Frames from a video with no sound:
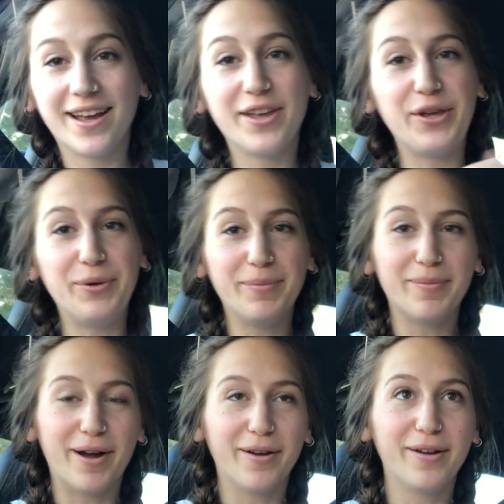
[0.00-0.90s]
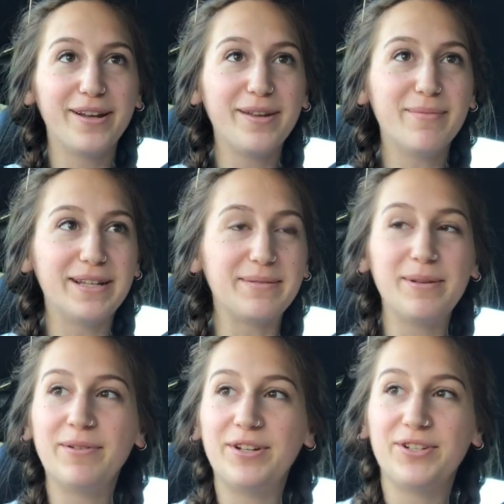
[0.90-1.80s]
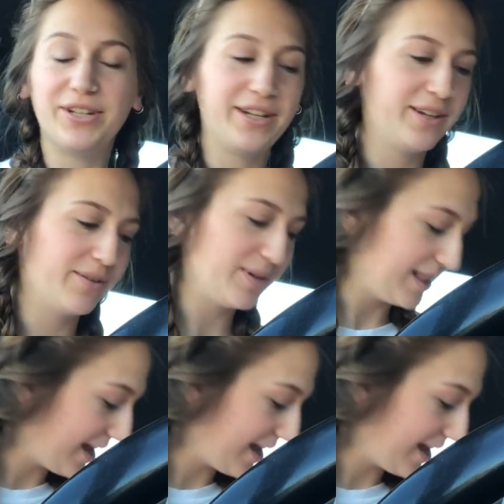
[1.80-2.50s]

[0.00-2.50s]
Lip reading: You already must be wondering, what the